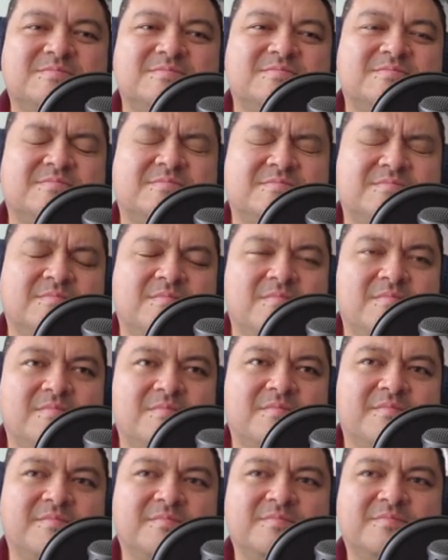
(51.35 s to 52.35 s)

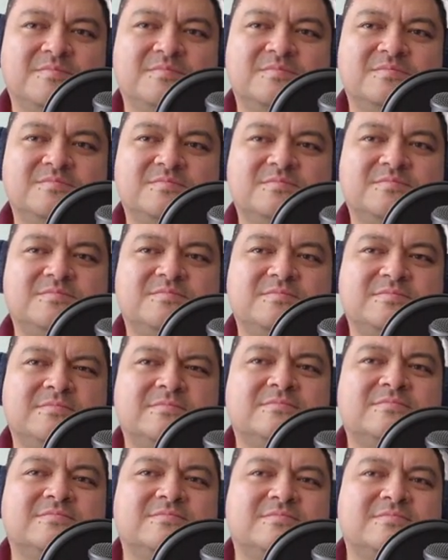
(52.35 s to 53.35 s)

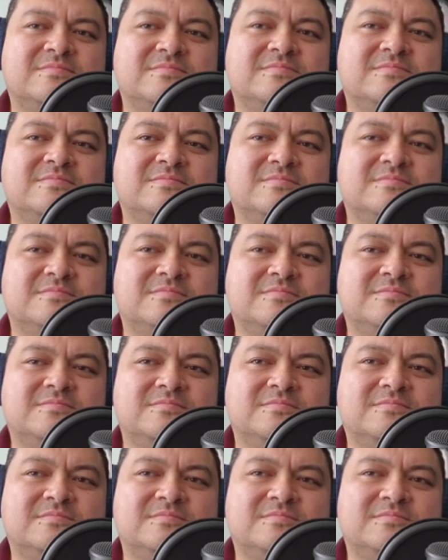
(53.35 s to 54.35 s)

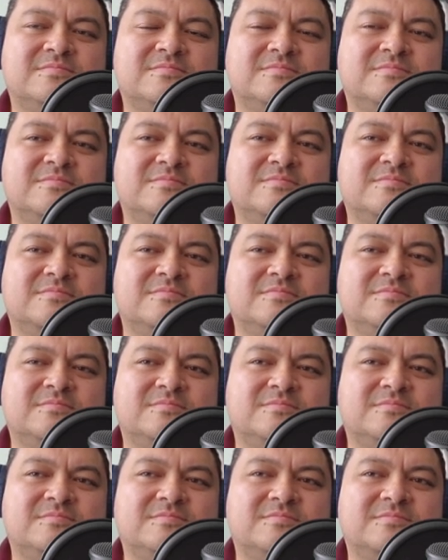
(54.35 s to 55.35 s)

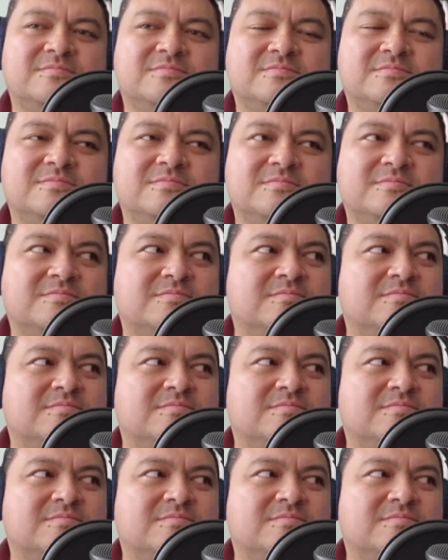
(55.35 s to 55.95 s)
This person isn't speaking.